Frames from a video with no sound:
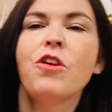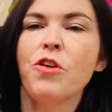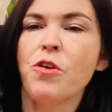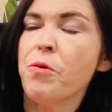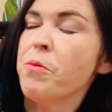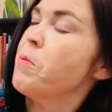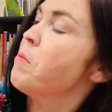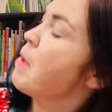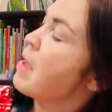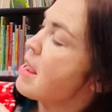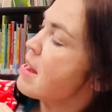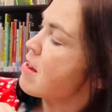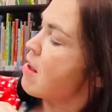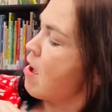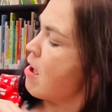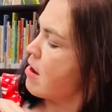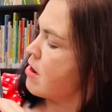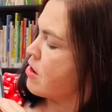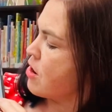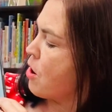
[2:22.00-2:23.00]
You may
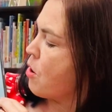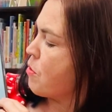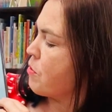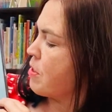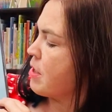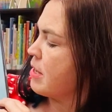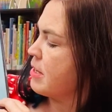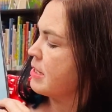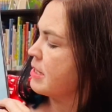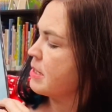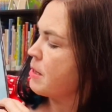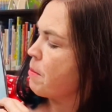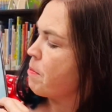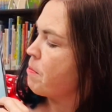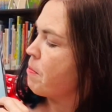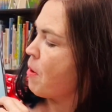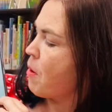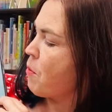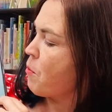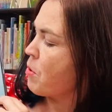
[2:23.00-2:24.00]
not know this,
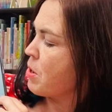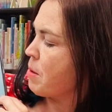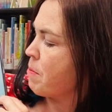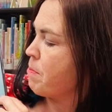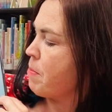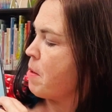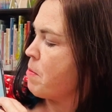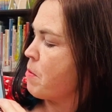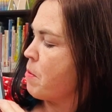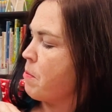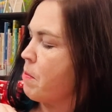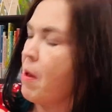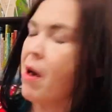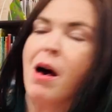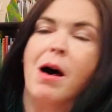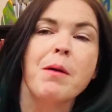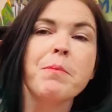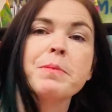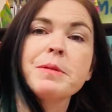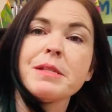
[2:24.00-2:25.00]
but when a bubble
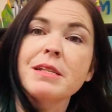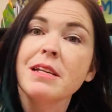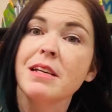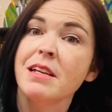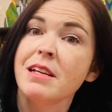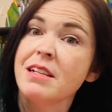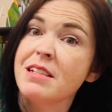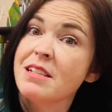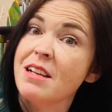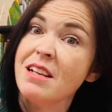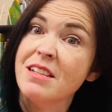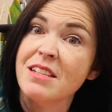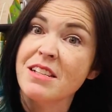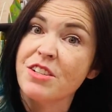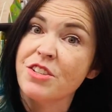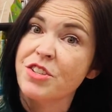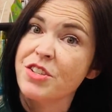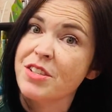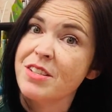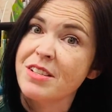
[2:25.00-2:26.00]
pops, it
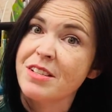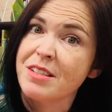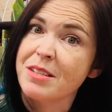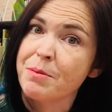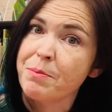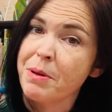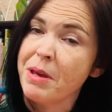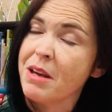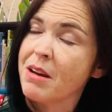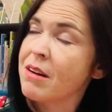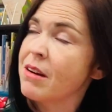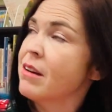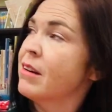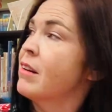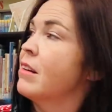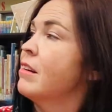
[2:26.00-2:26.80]
doesn't just disappear.